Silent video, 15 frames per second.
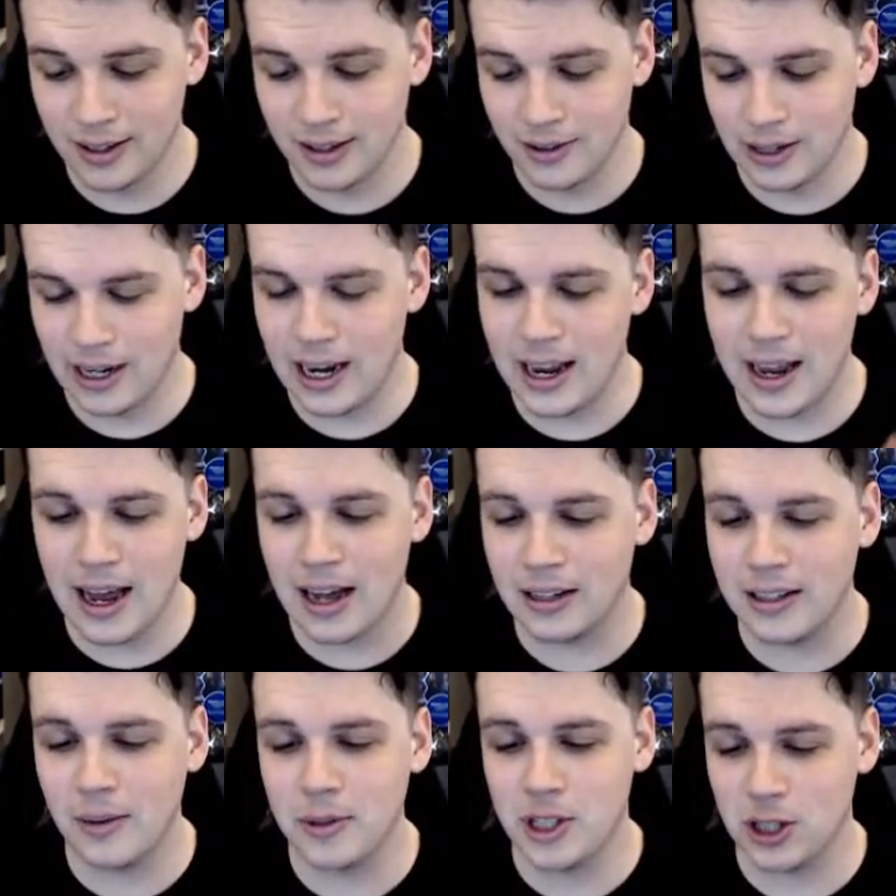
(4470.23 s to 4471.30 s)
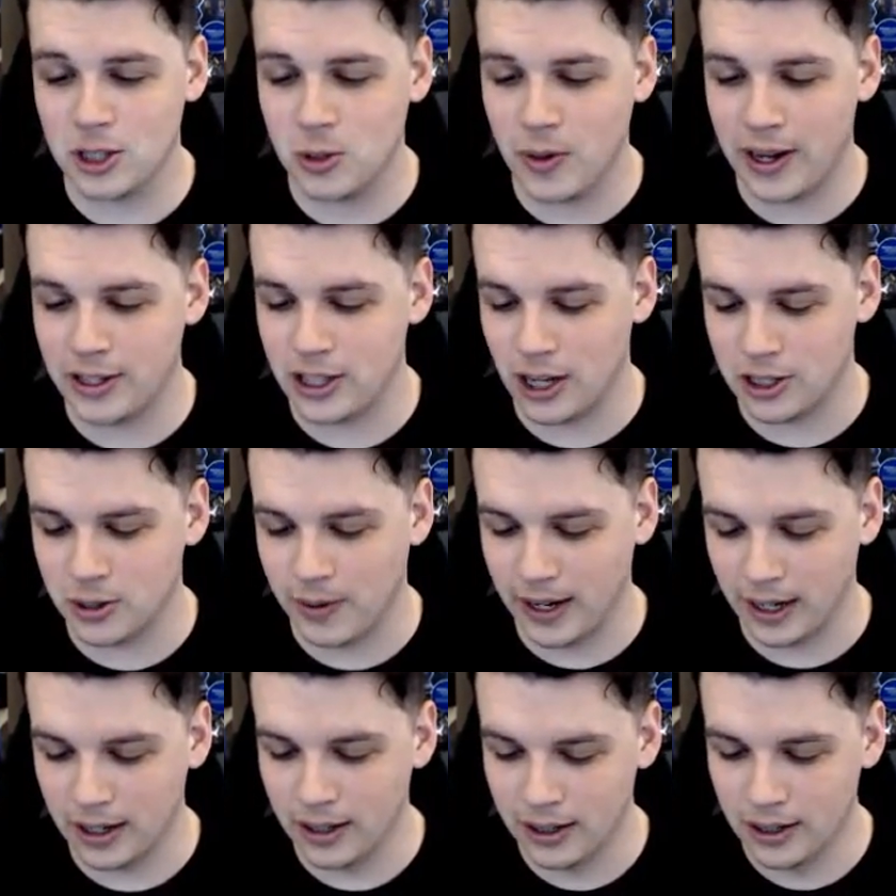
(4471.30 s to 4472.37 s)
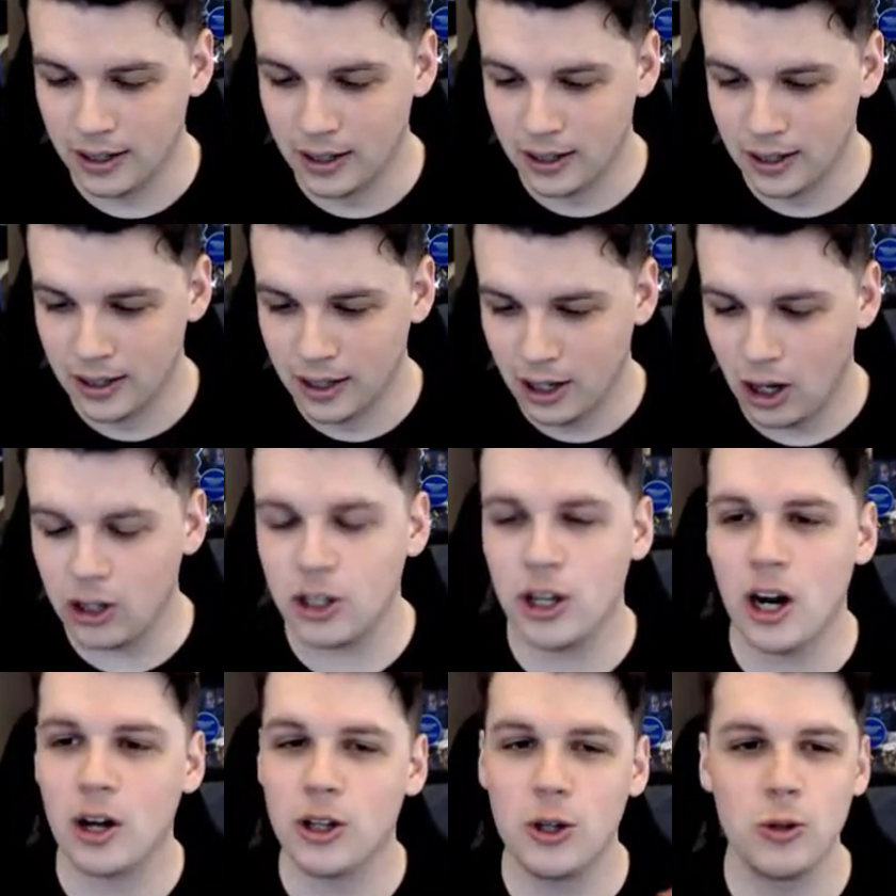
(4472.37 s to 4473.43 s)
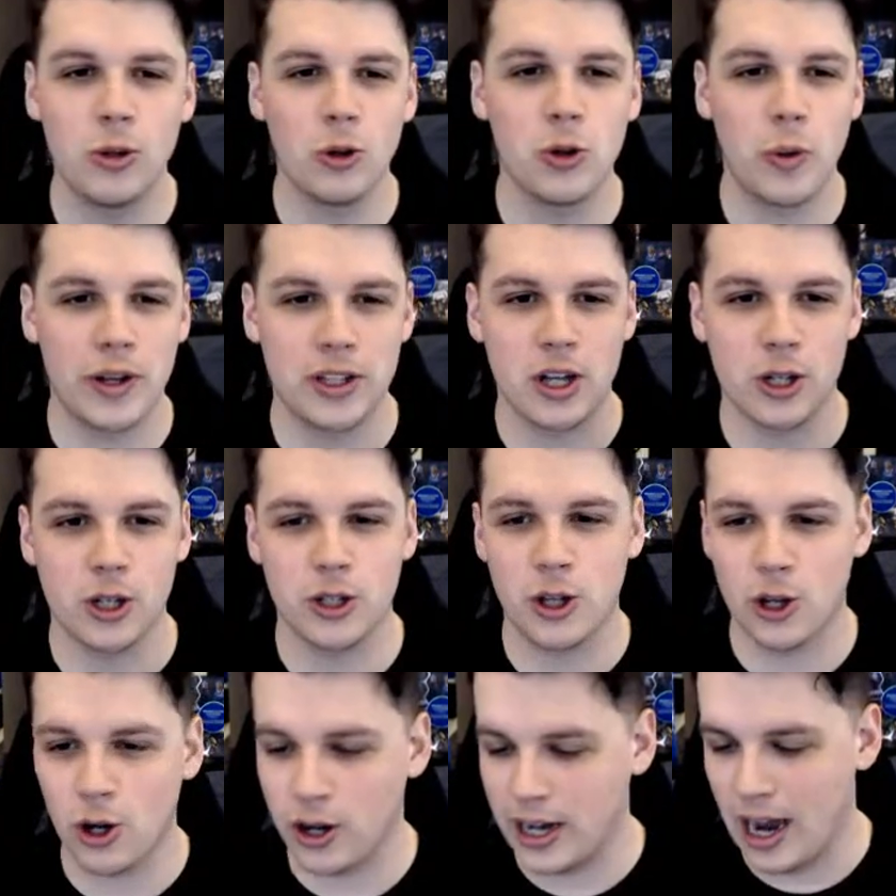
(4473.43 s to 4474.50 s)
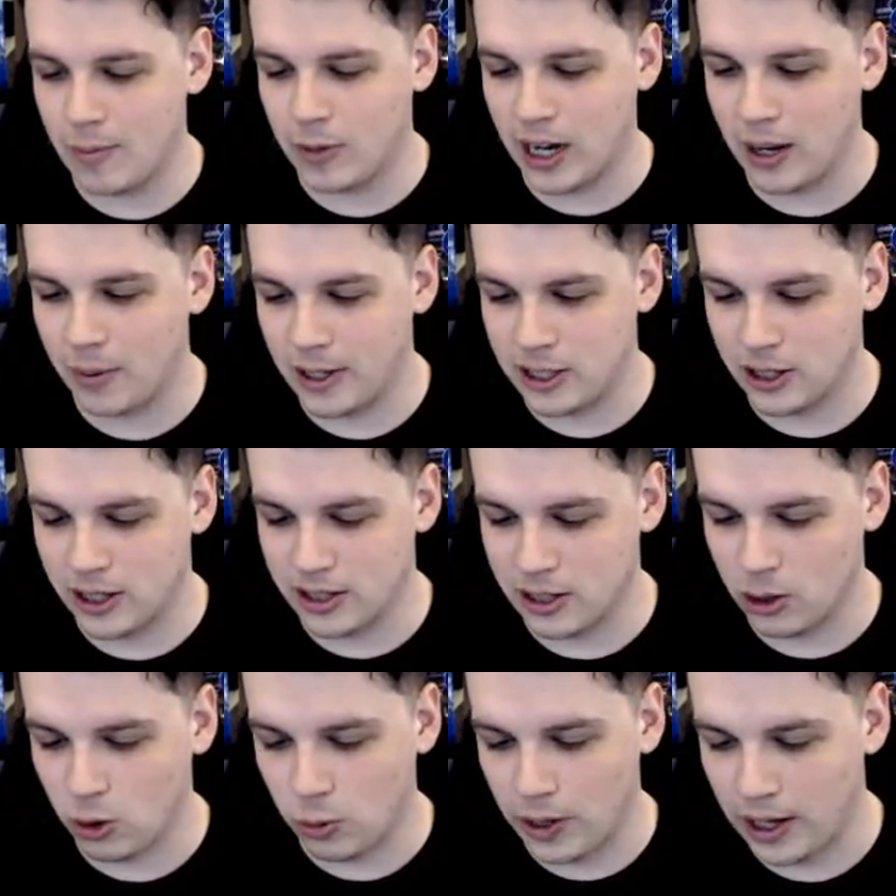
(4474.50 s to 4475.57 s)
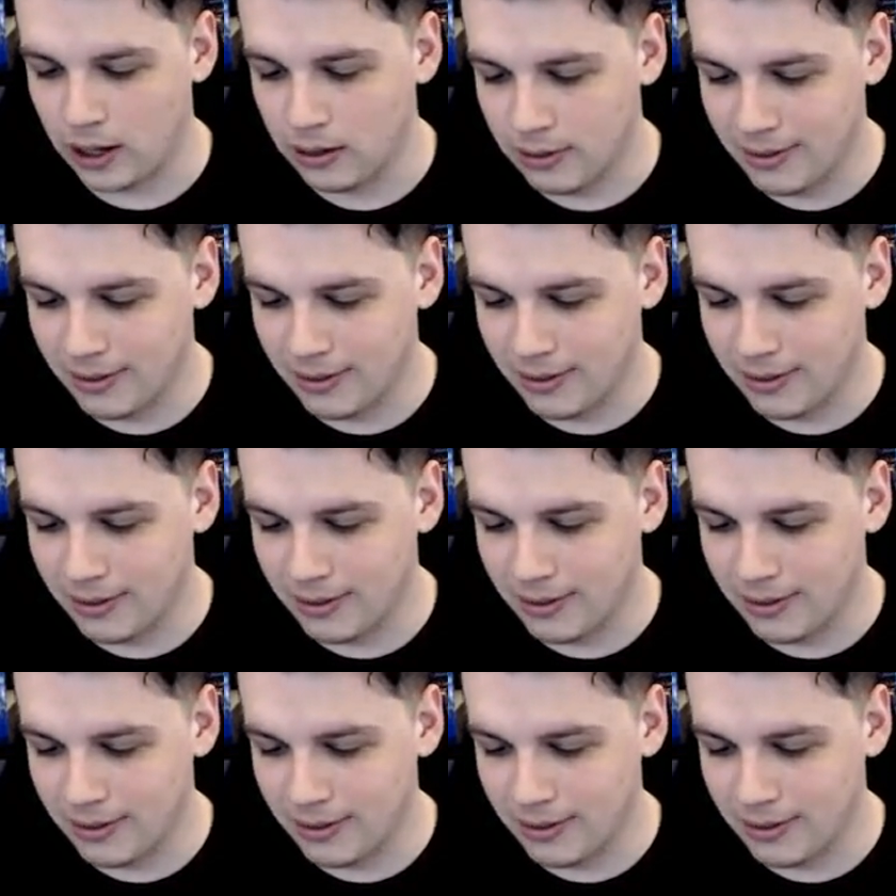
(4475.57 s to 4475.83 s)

And then, let me just Twitter search quick. Oh, you do Twitter search because you're not on camera anyway, so it doesn't look weird.